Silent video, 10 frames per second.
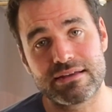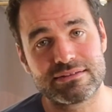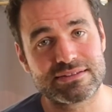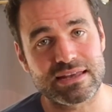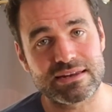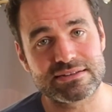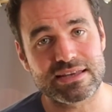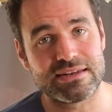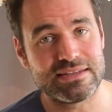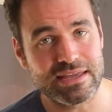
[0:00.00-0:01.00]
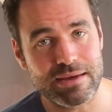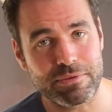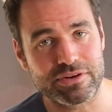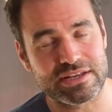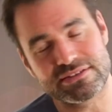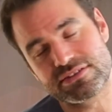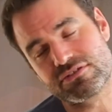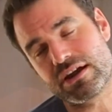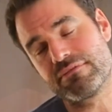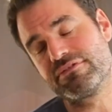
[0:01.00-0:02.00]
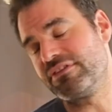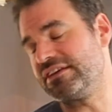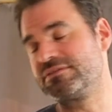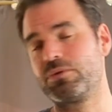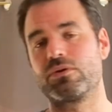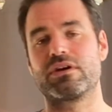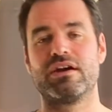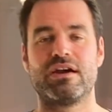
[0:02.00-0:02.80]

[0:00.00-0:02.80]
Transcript: send us a DM on Instagram, Facebook,